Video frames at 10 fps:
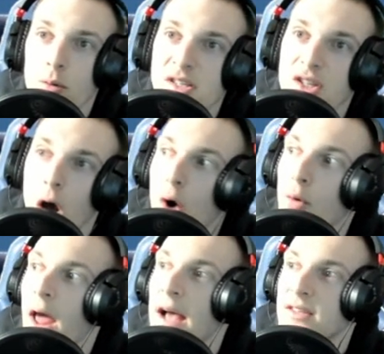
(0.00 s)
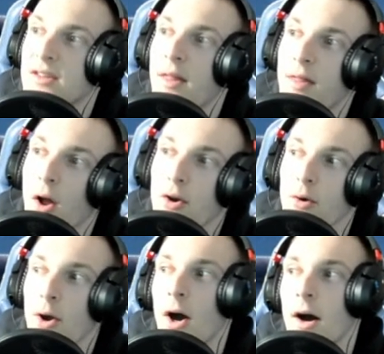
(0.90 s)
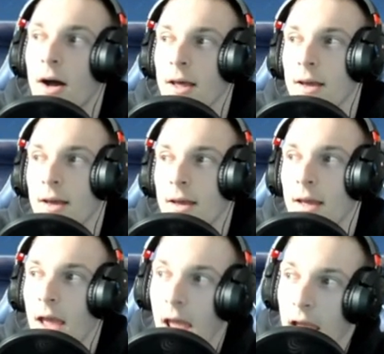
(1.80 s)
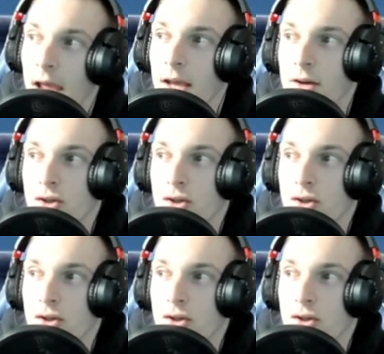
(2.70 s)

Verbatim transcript: is known as the Thunder God? A.